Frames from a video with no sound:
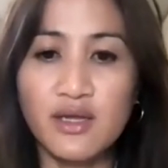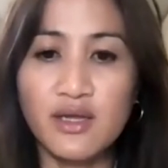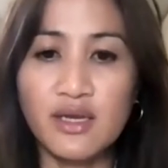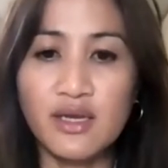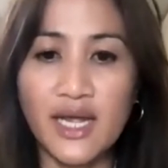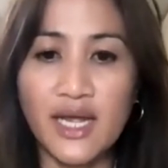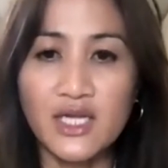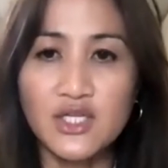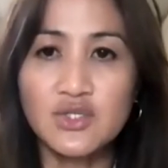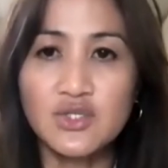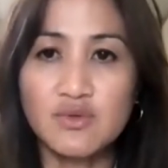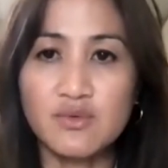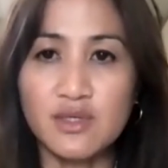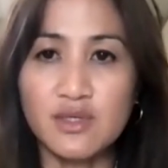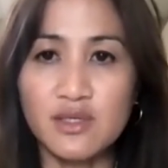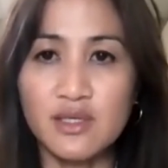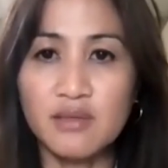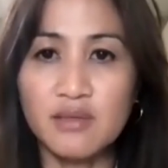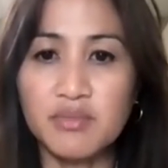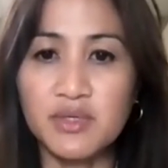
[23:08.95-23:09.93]

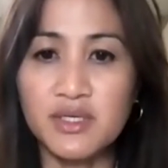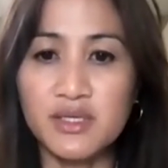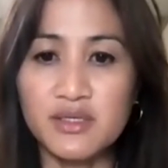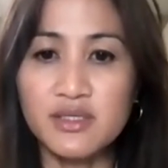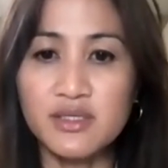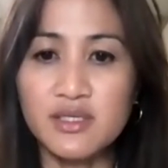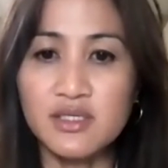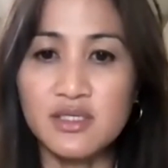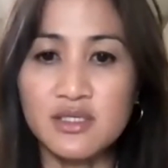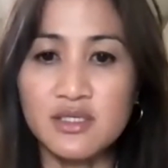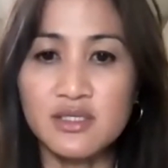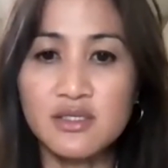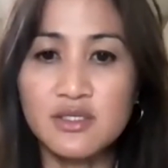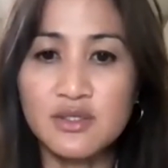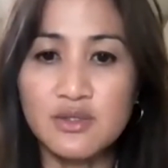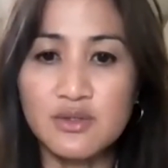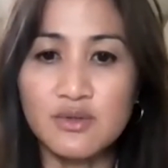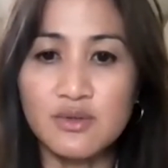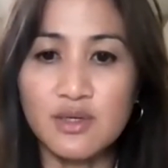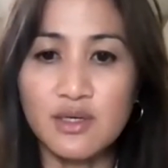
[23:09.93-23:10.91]
natural abilities
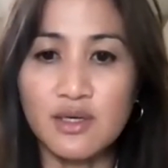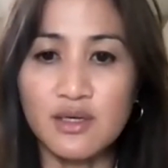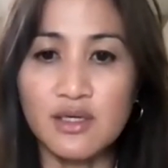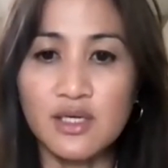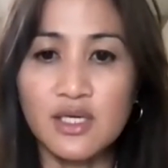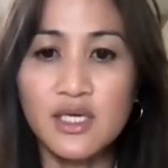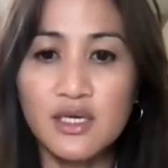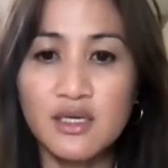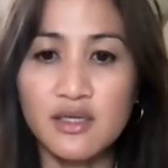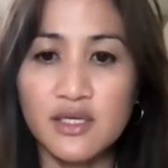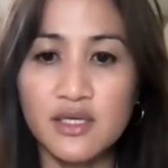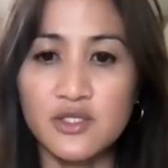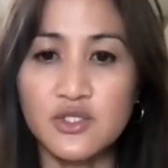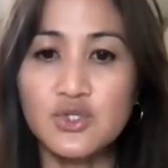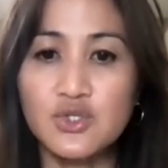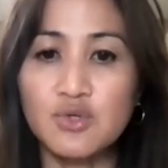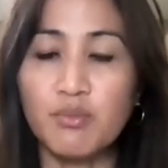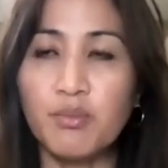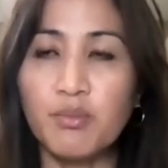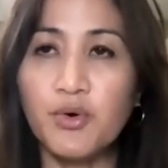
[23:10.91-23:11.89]
to heal and
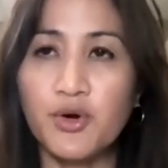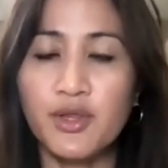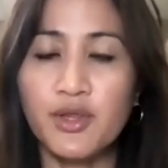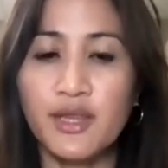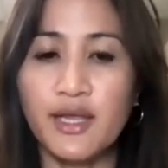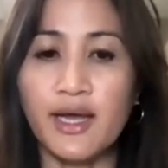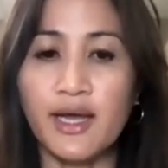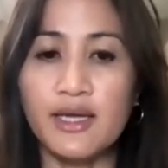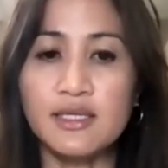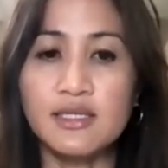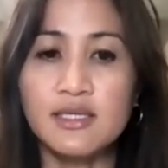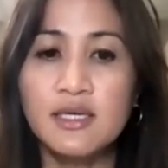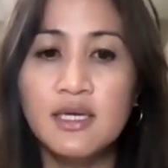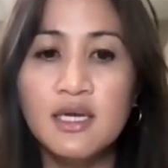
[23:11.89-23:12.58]
support that.